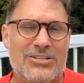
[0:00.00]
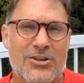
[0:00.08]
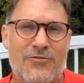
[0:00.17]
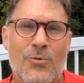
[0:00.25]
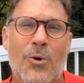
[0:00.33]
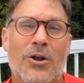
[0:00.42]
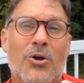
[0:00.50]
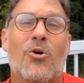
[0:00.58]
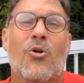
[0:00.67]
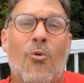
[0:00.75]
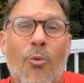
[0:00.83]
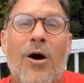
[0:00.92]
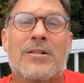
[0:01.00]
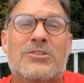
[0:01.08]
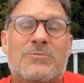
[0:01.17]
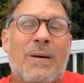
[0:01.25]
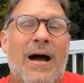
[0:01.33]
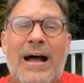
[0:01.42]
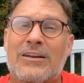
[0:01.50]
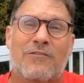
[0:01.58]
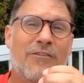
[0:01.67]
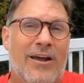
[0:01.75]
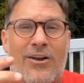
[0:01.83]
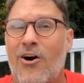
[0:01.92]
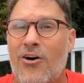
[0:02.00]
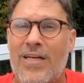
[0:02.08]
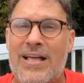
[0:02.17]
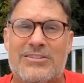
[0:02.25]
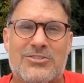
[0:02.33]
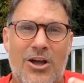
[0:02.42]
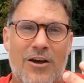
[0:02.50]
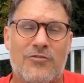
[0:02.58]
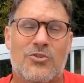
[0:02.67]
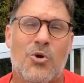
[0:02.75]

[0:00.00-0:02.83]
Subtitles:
And if you want to go to one spot to find all that stuff,